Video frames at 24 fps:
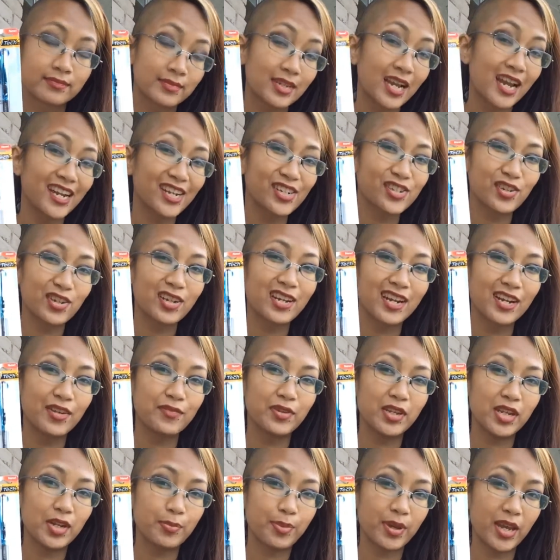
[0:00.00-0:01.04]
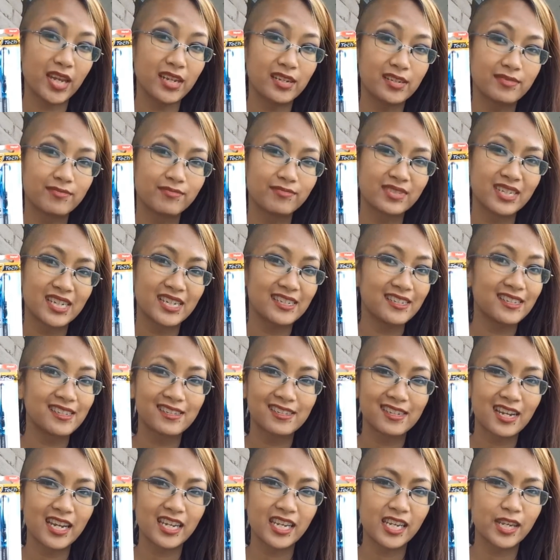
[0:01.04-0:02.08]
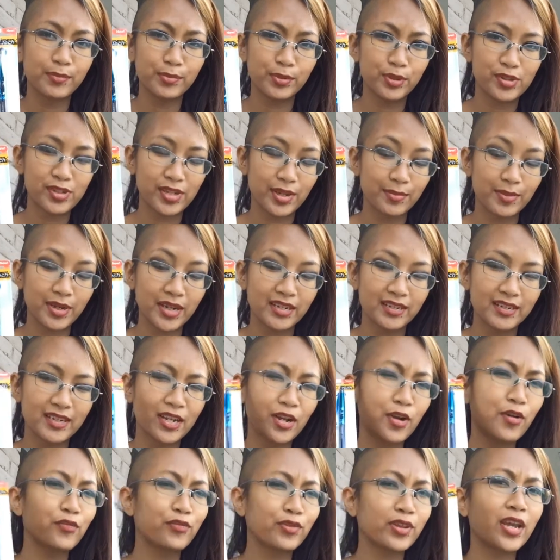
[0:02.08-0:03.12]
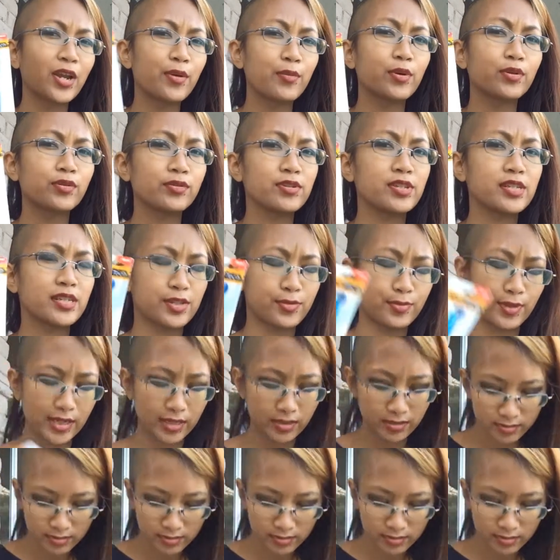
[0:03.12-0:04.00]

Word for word: I actually kind of need a pen because I keep losing mine, and hopefully I won't lose this one.